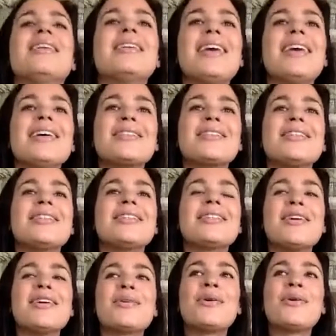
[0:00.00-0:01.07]
yes she's
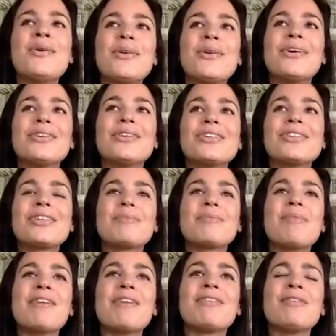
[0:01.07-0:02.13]
so cool
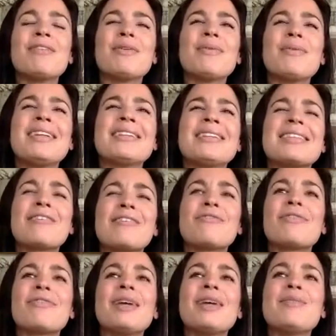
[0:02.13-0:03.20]
my favorite one it's
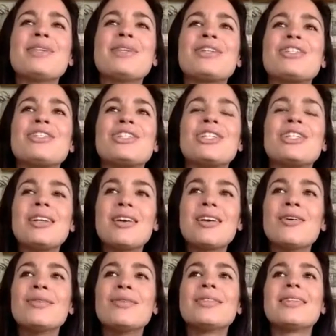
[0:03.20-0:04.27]
like flaming
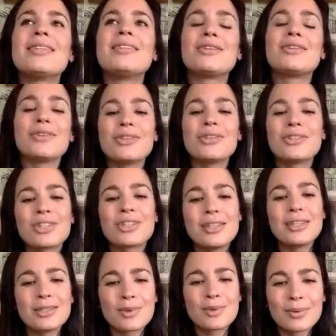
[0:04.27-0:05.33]
cheetos and a grilled
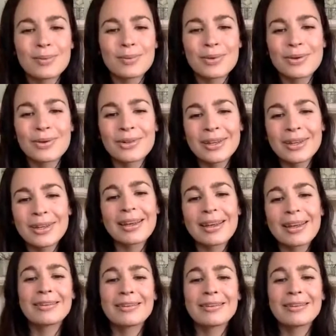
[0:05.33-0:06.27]
cheese with arugula